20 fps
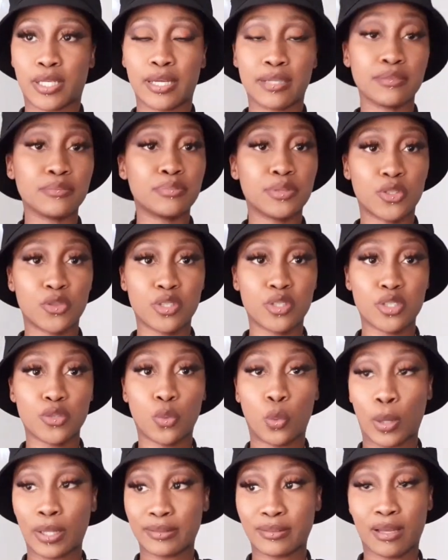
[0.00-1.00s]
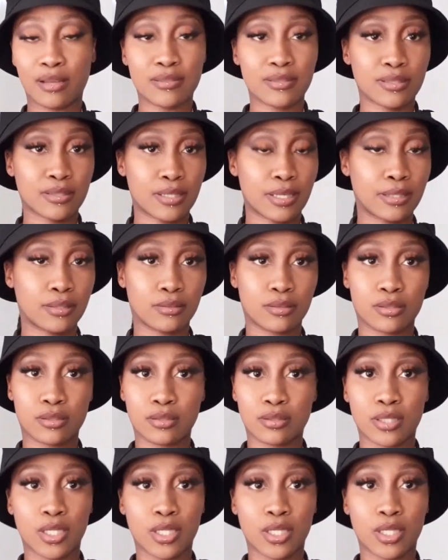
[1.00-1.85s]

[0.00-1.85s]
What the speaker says: and between 1,000 and